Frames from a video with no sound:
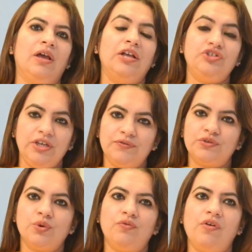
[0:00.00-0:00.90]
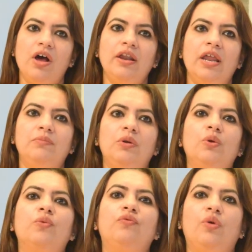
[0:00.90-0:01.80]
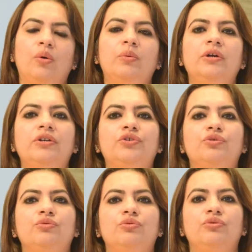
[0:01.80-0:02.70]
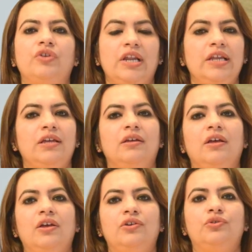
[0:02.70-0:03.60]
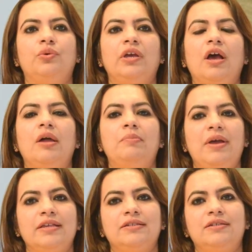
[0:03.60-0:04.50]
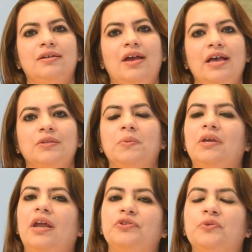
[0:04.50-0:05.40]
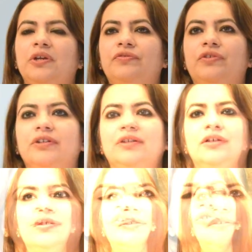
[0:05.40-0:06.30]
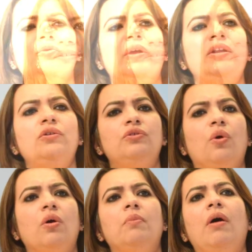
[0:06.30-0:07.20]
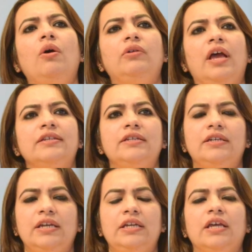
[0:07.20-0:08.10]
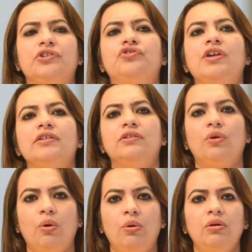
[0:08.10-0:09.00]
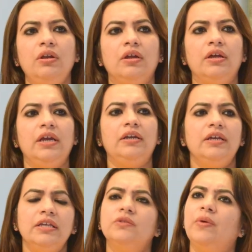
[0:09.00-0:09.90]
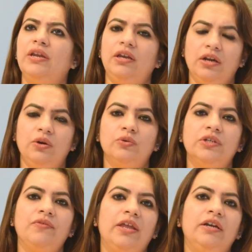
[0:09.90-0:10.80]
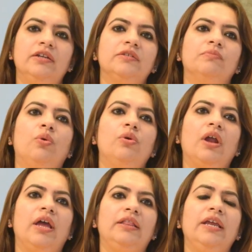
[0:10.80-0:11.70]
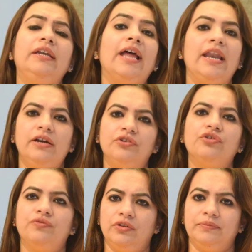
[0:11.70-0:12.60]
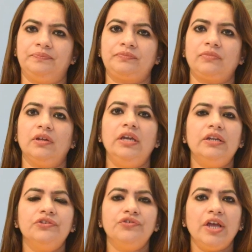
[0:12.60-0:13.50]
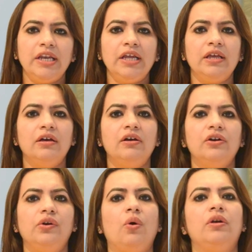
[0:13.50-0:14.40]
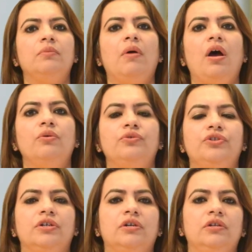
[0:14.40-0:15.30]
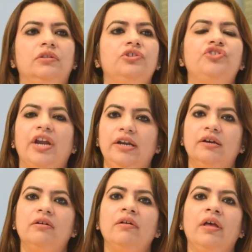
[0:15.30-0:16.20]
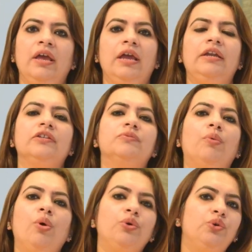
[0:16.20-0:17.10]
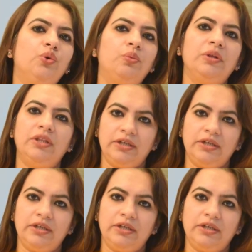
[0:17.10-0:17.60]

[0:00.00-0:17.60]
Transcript: achieved so far, and we look forward to really doing our best as we graduate further. So when you talk about as an industry as a whole, it is very inclusive and it is more, I think, talent driven. It is really here not about the gender, it is more to do with the